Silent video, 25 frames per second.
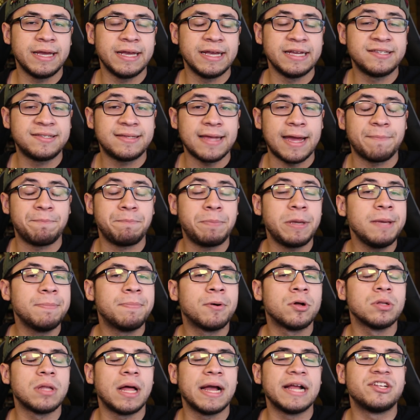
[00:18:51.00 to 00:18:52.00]
is that
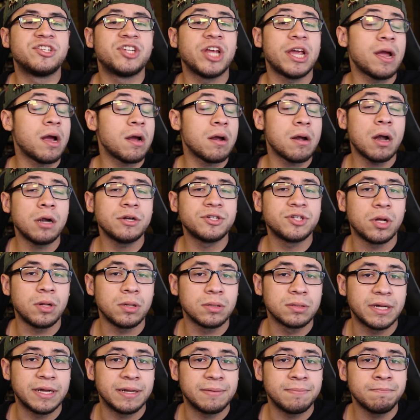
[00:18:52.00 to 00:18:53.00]
people like J.R.R.
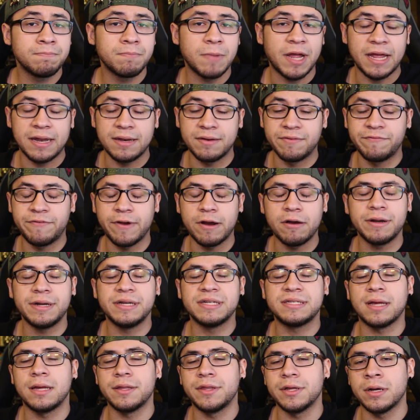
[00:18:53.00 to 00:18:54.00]
Tolkien and
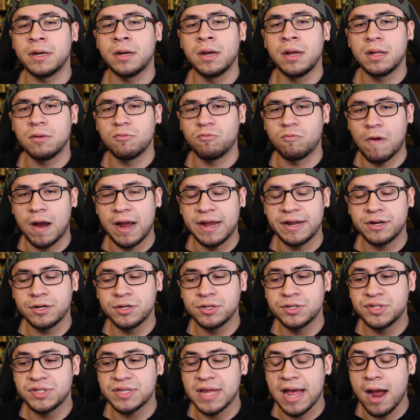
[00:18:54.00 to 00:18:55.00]
various other
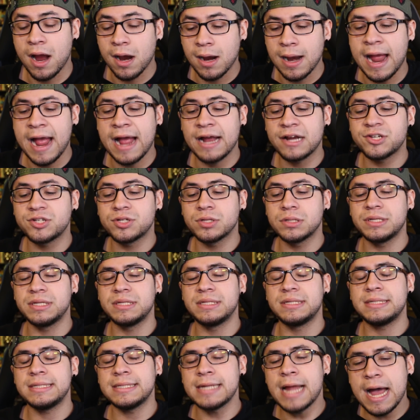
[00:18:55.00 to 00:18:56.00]
writers are actually
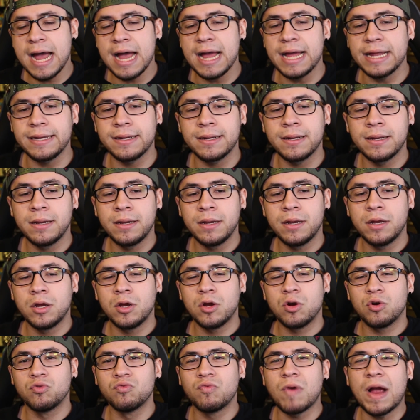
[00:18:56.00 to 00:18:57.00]
not
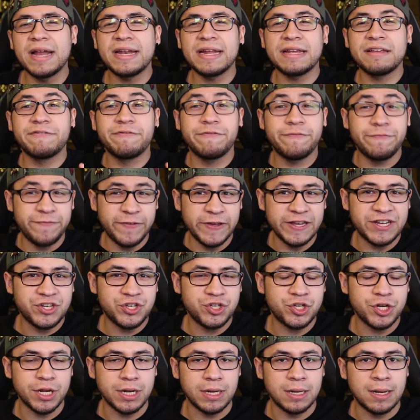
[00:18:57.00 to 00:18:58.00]
writing
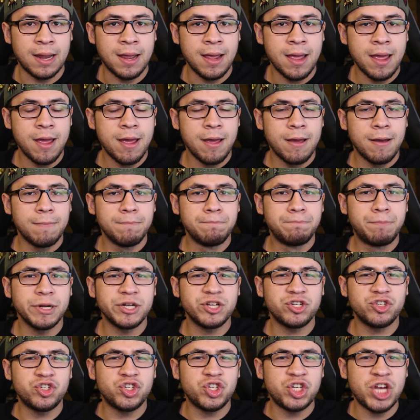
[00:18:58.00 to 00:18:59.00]
fiction,
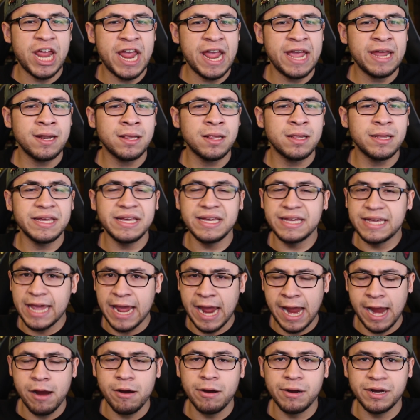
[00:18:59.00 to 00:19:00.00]
but channeling
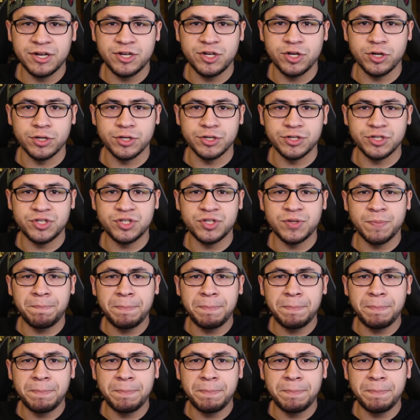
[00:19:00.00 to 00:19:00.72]
characters,